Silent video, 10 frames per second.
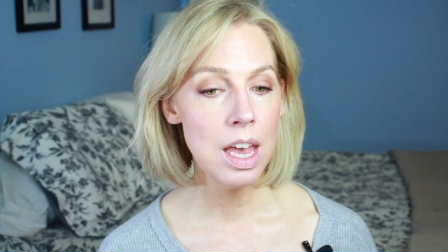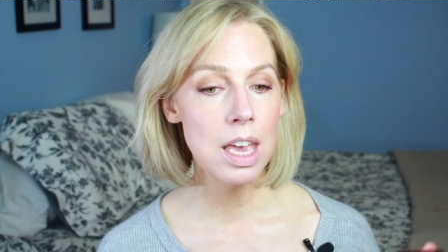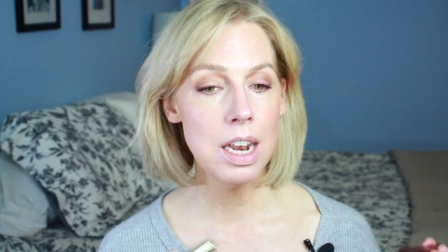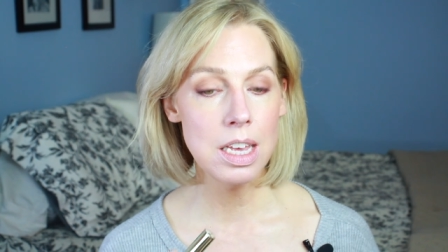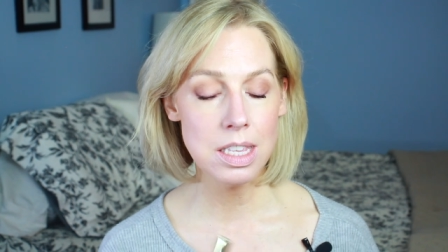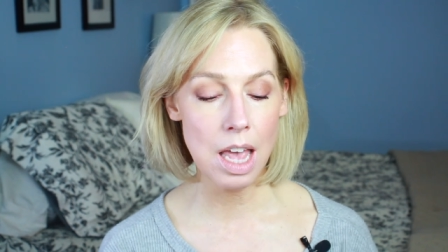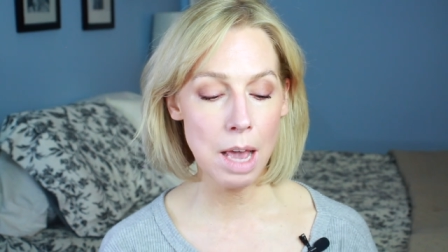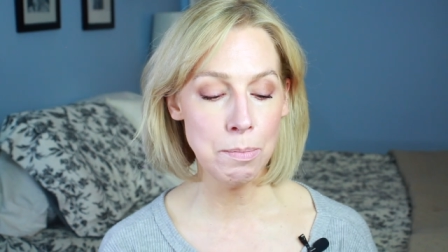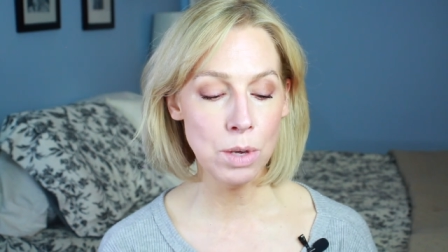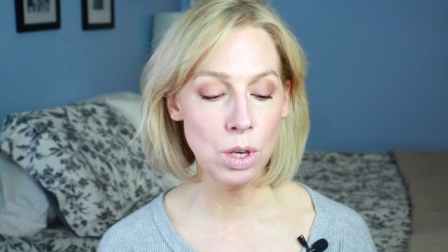It is
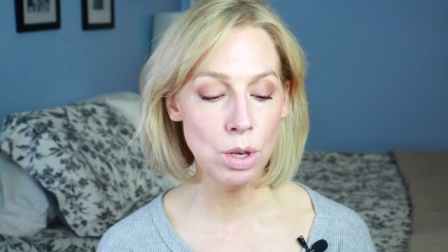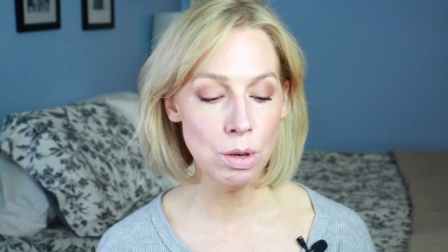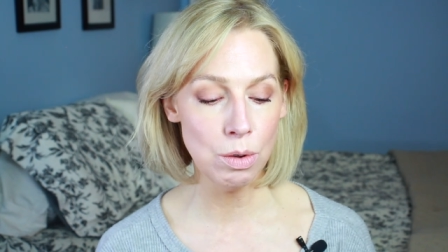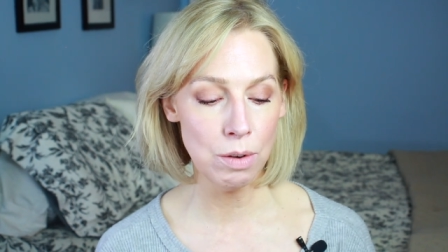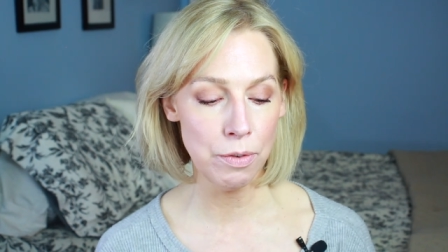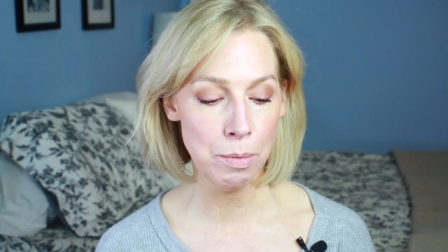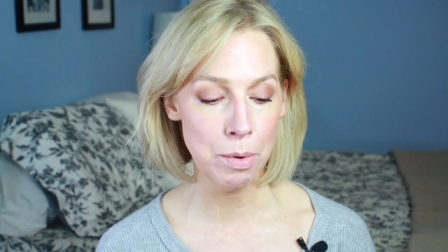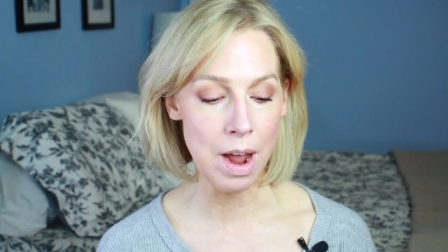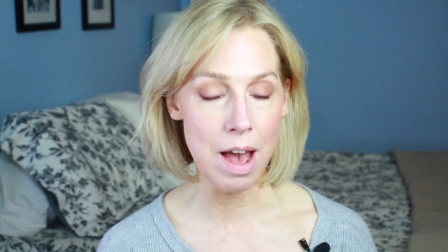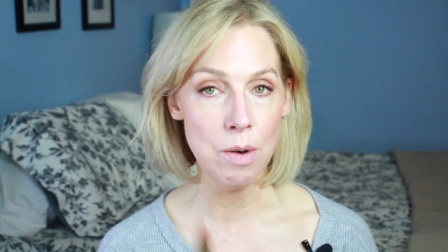a beautiful
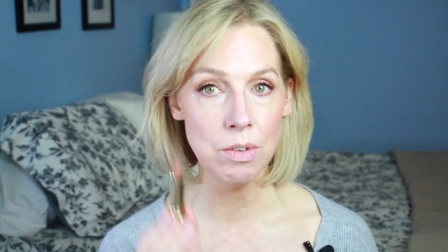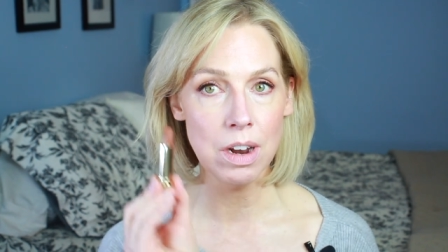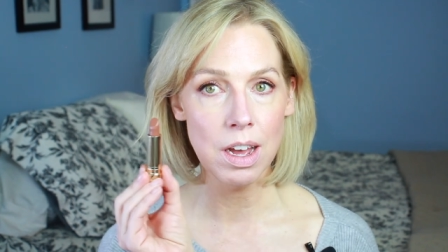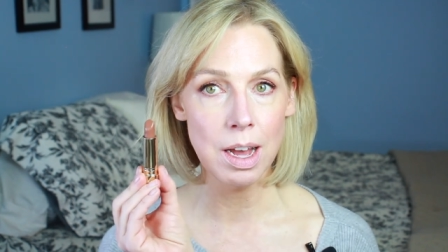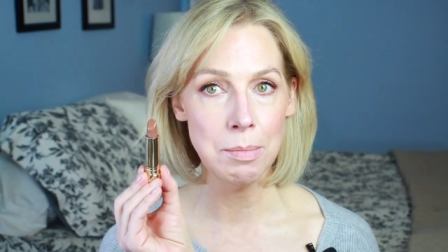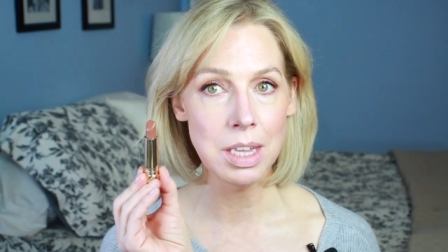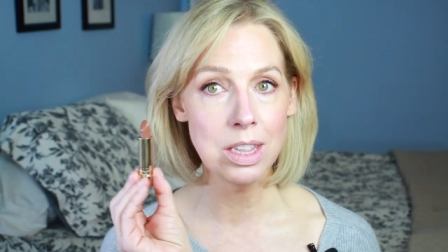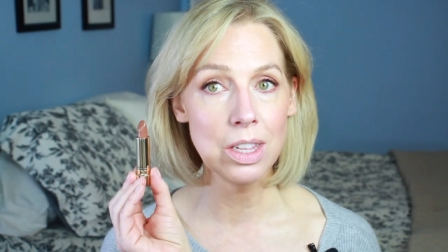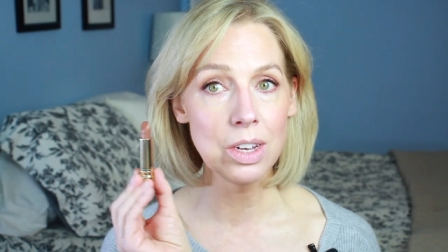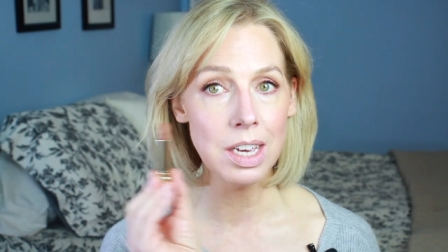brown. I
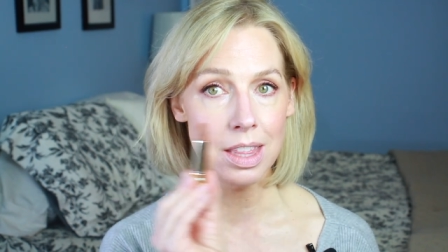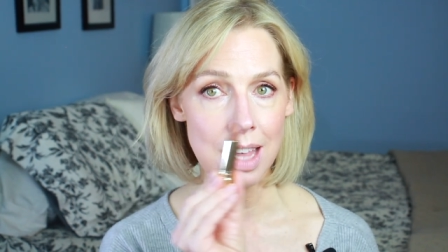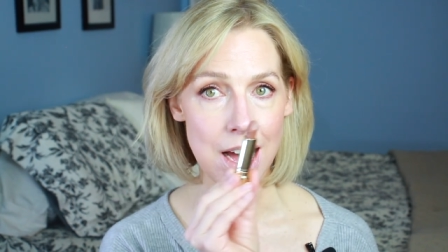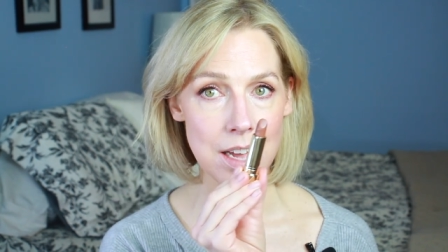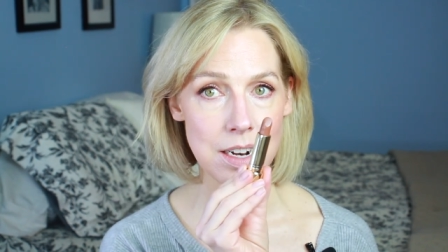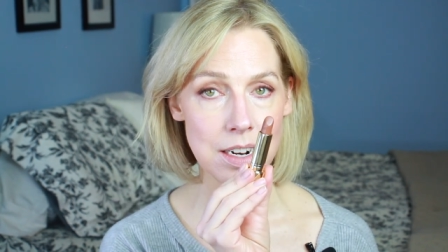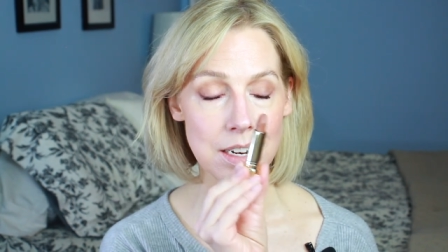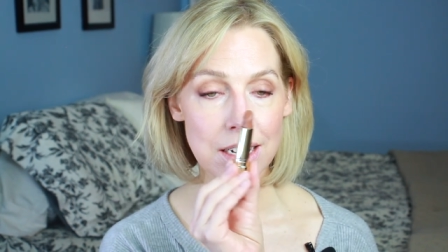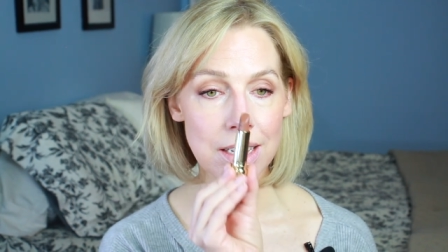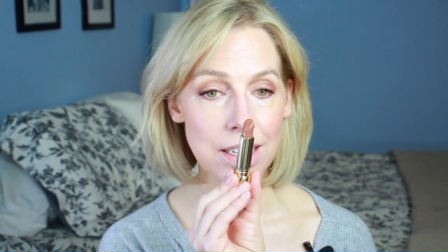mean, look at that.
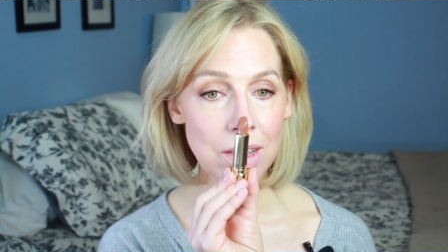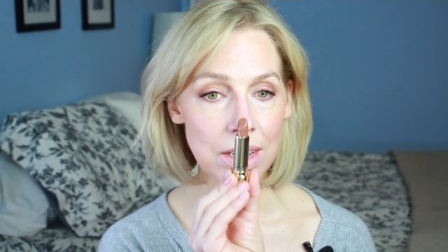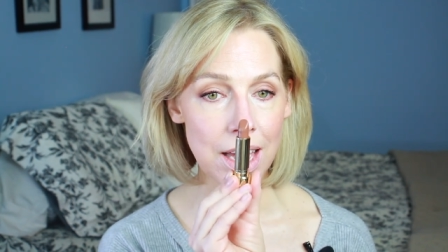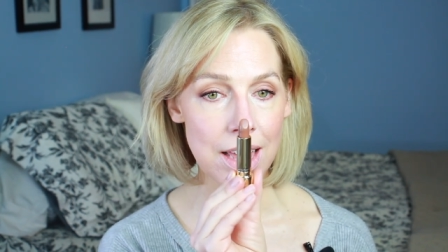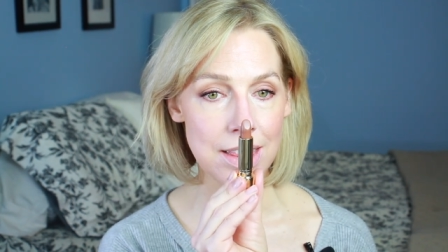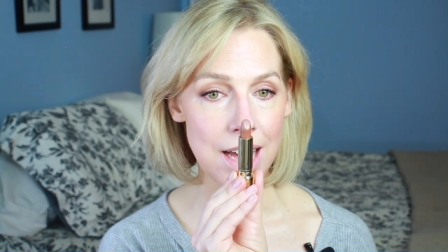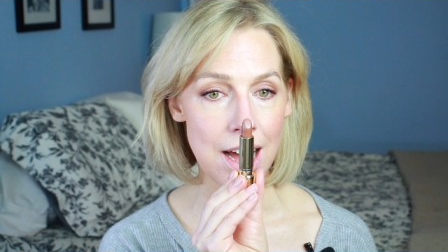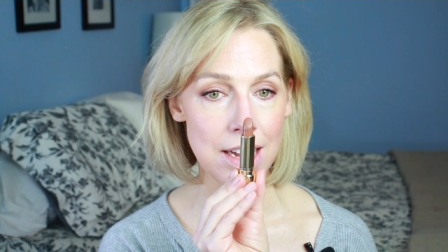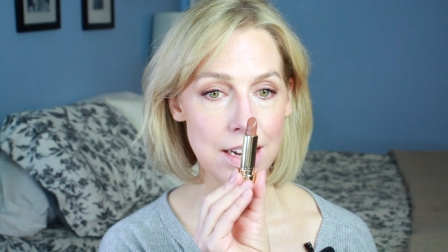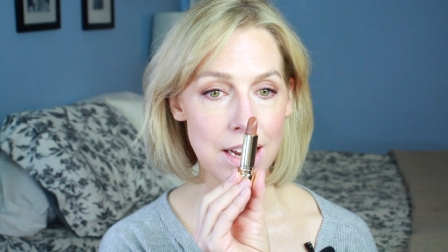Look at
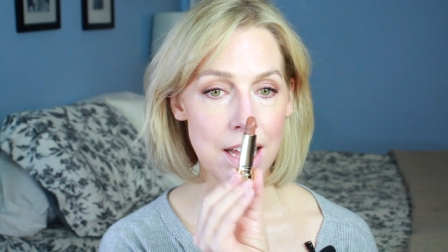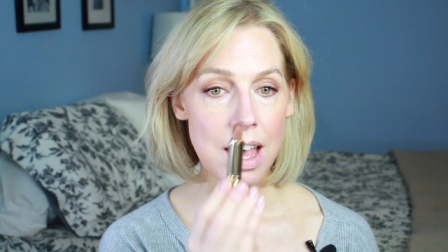that.